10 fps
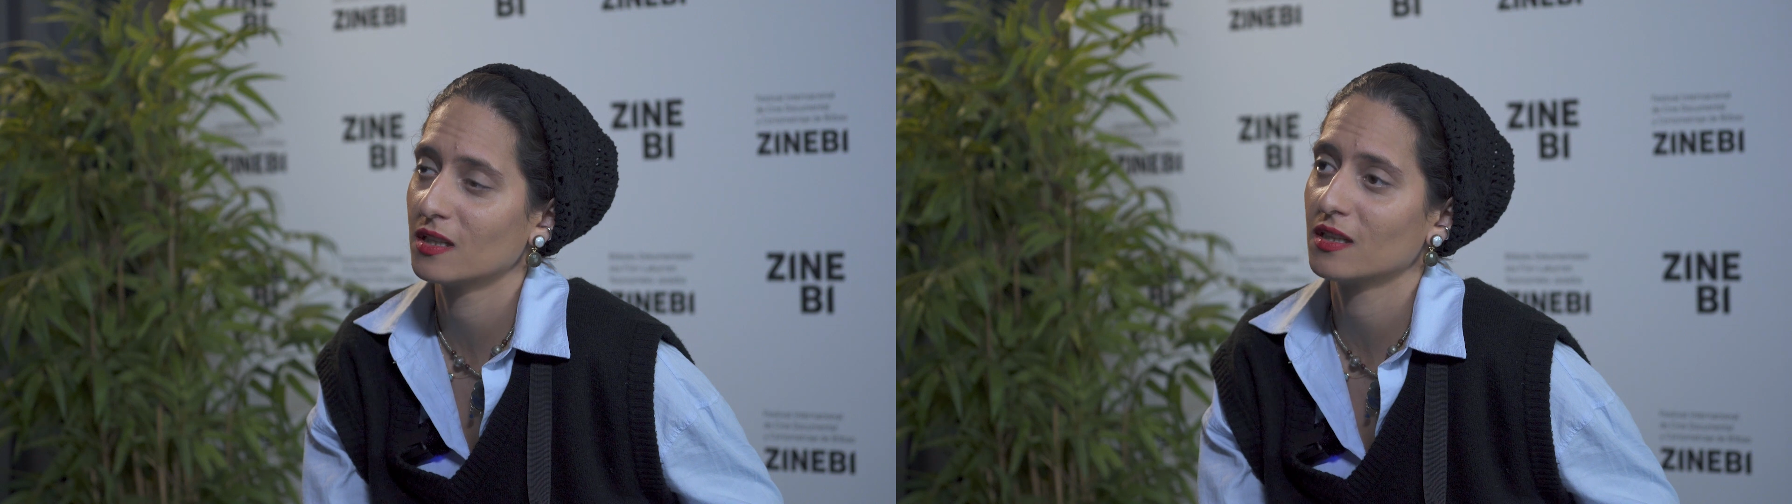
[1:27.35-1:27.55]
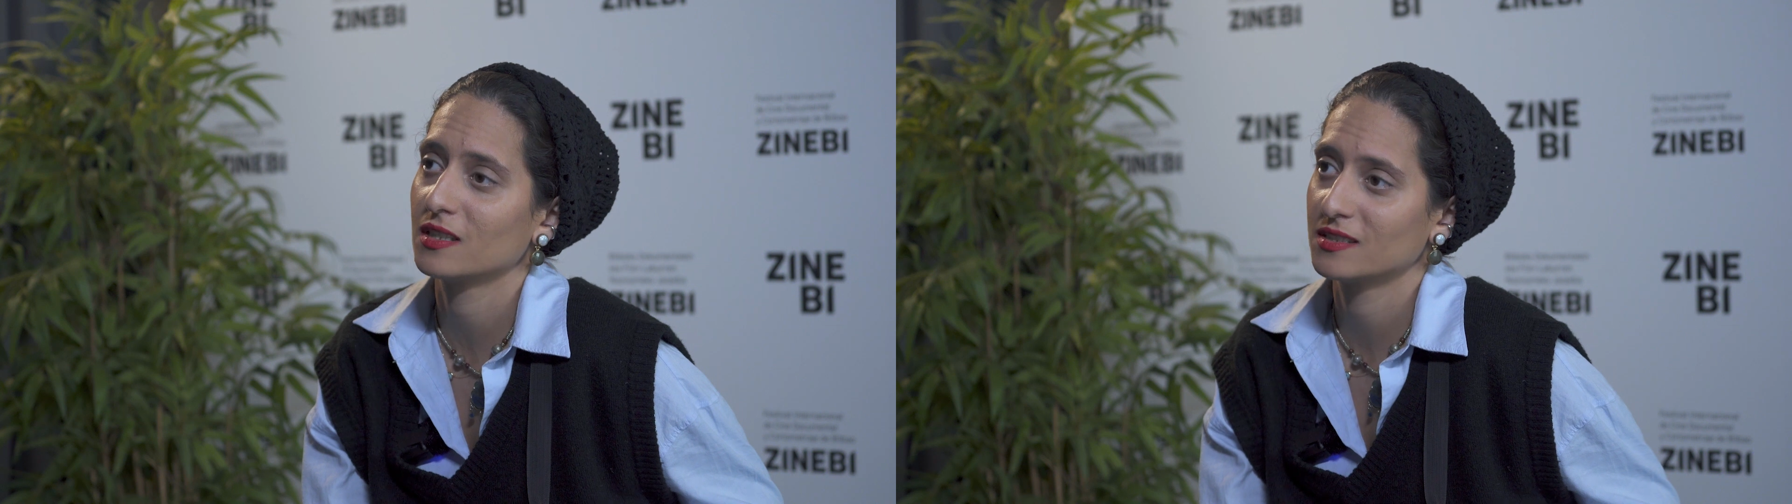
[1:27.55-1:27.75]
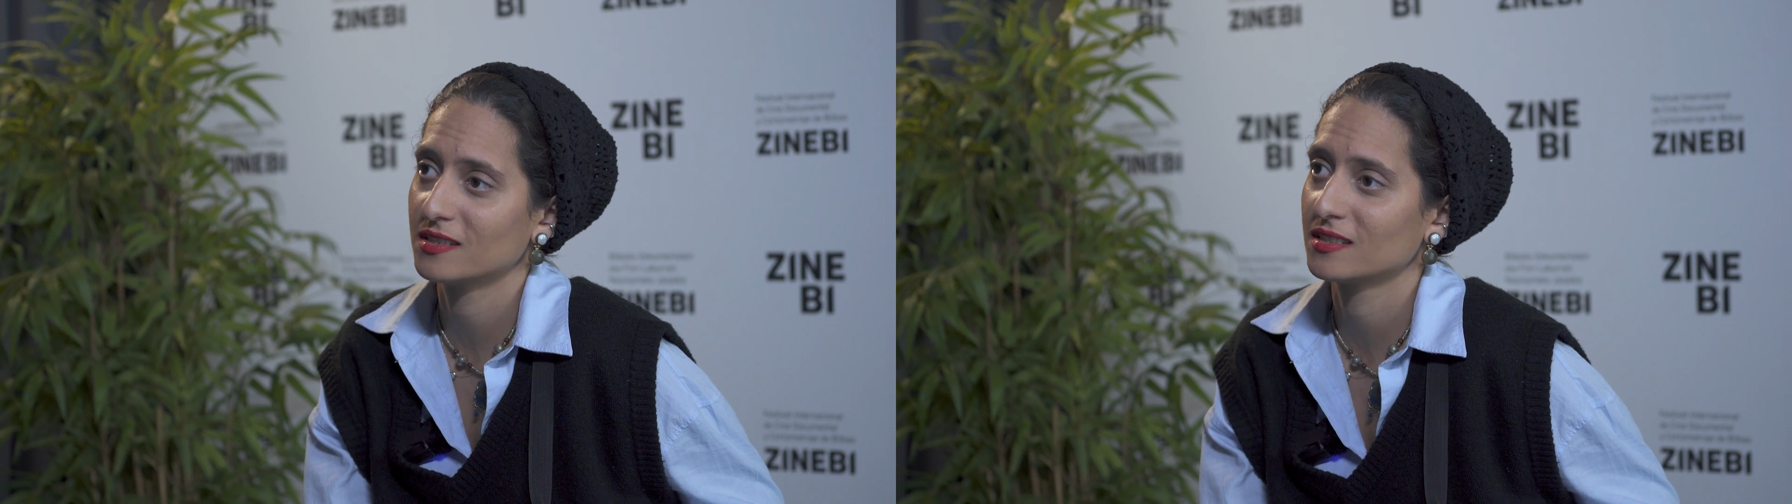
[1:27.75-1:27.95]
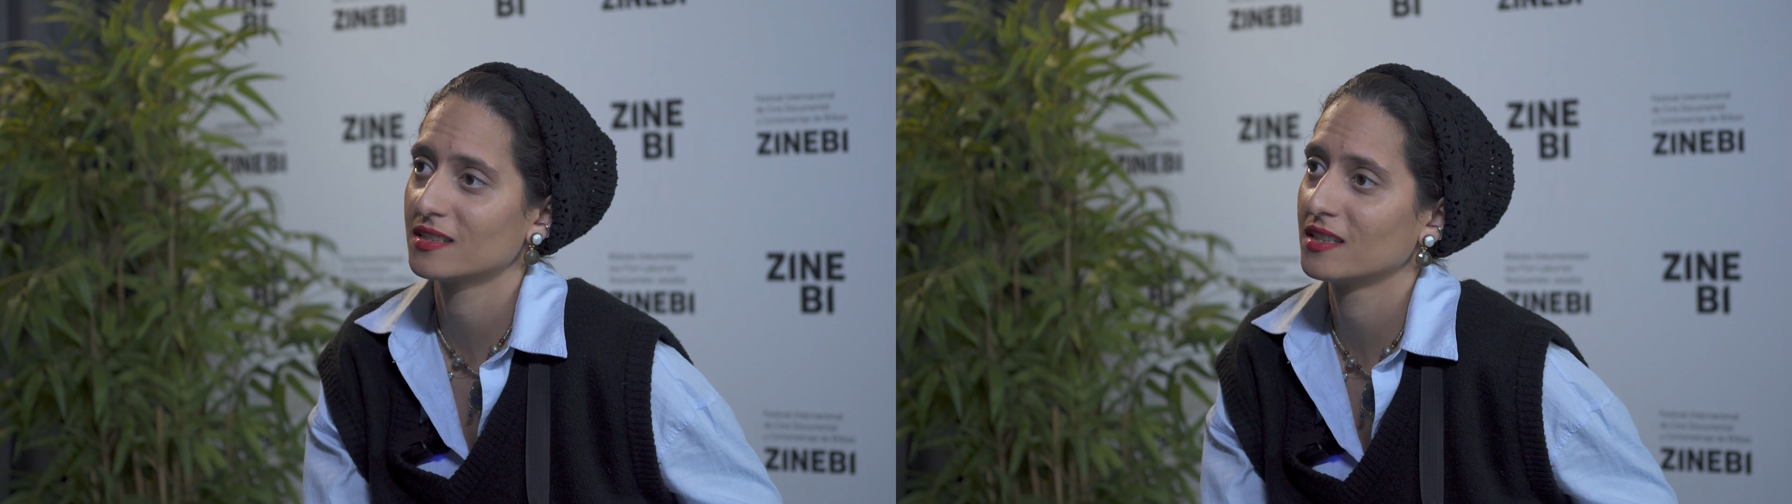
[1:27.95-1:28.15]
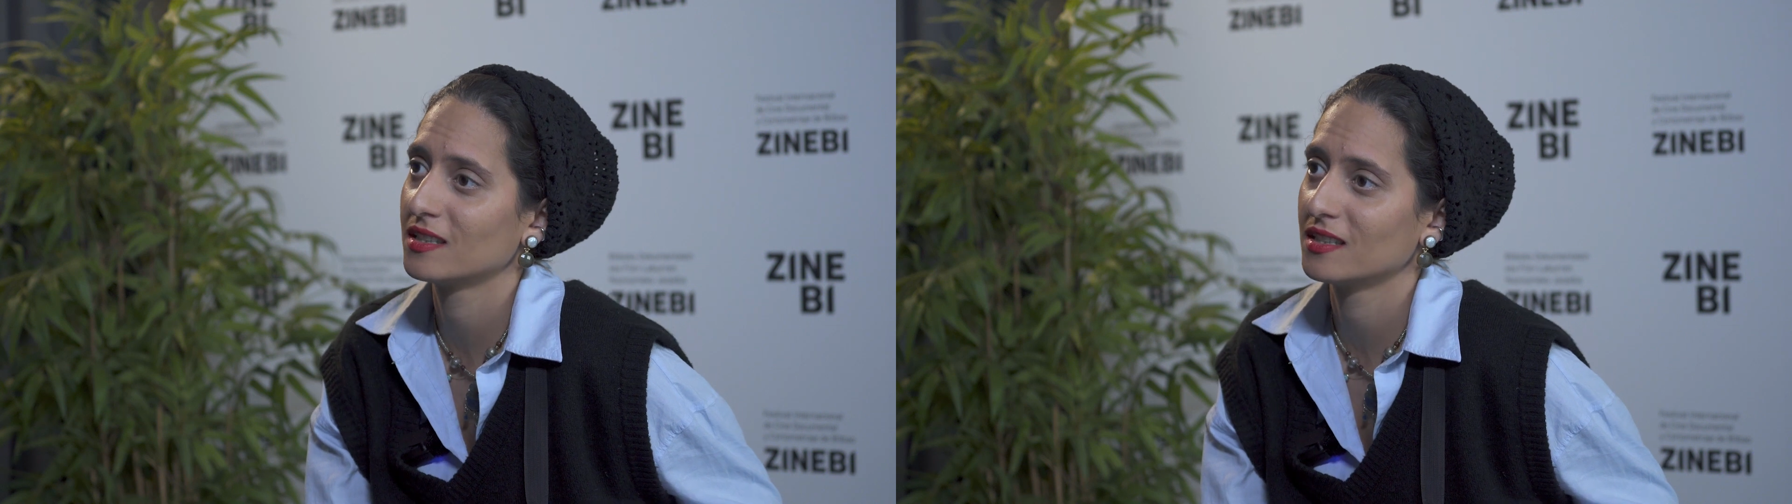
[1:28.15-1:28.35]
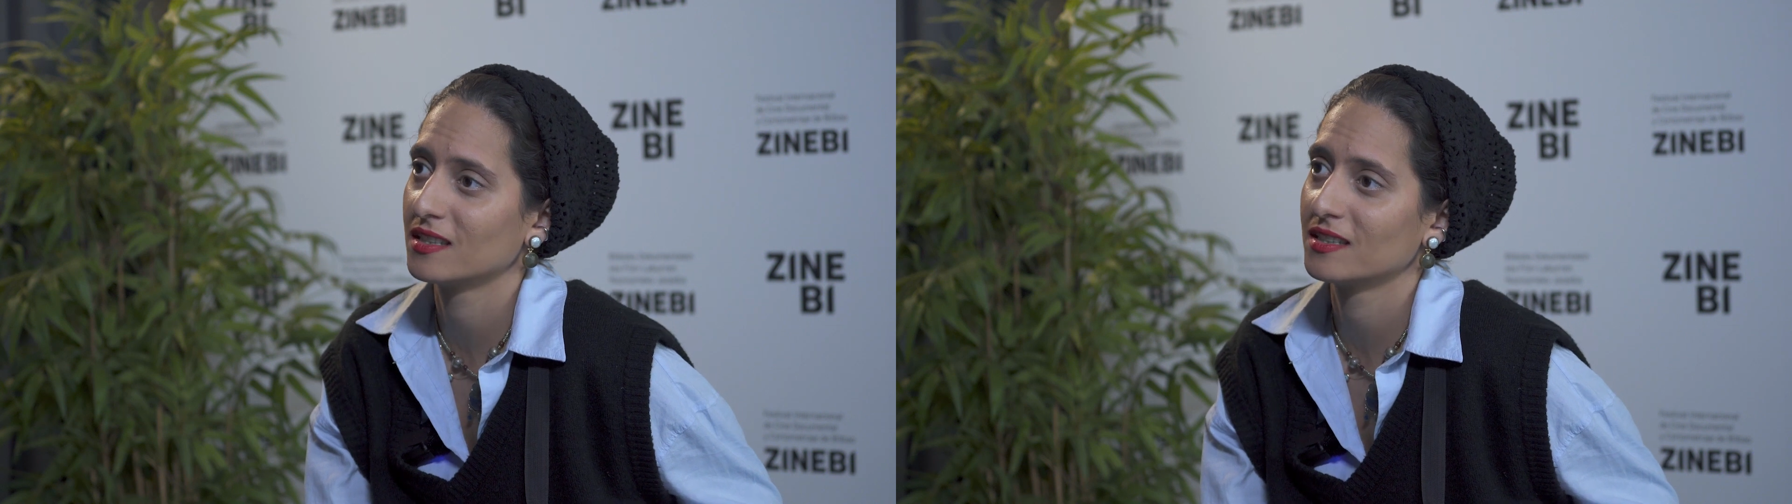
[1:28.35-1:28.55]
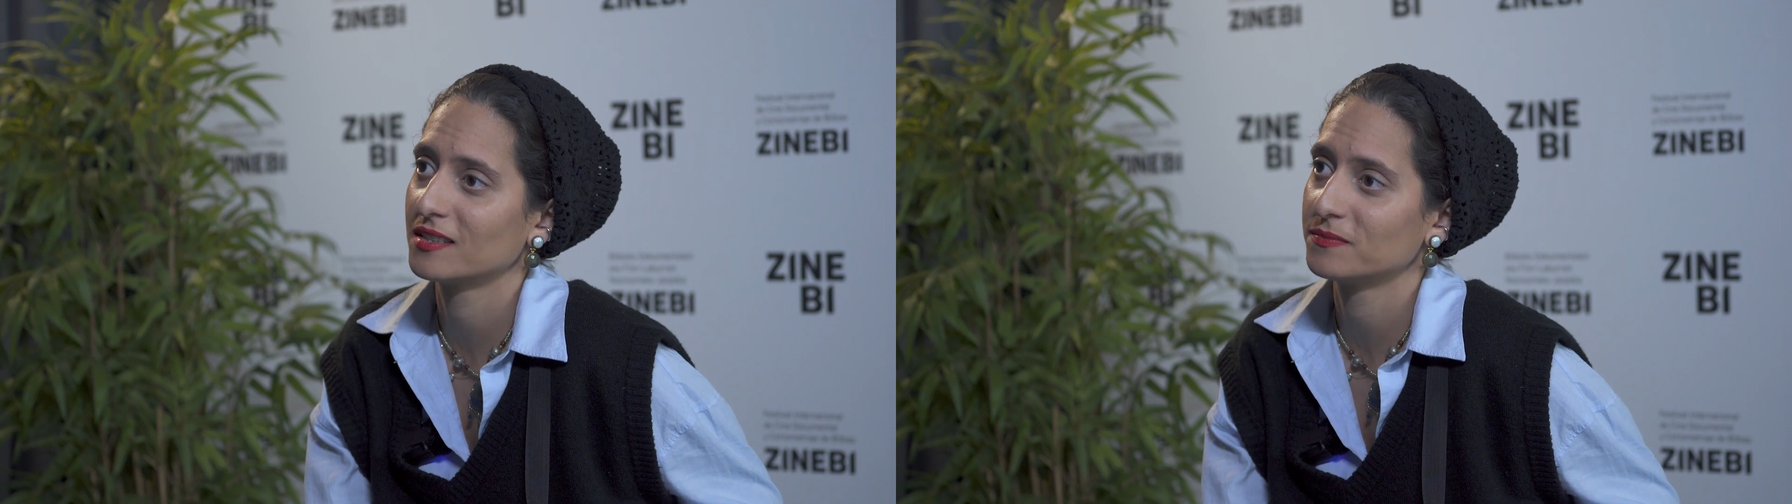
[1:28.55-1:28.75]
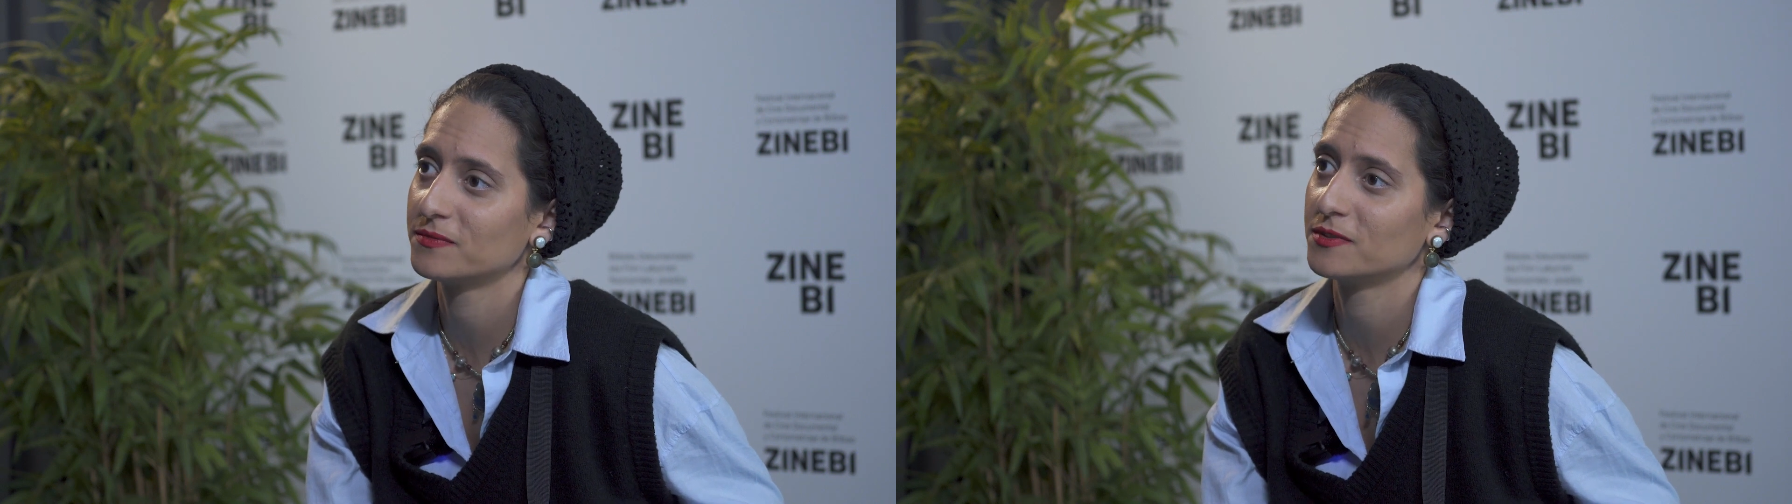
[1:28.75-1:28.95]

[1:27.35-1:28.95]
a lot uh,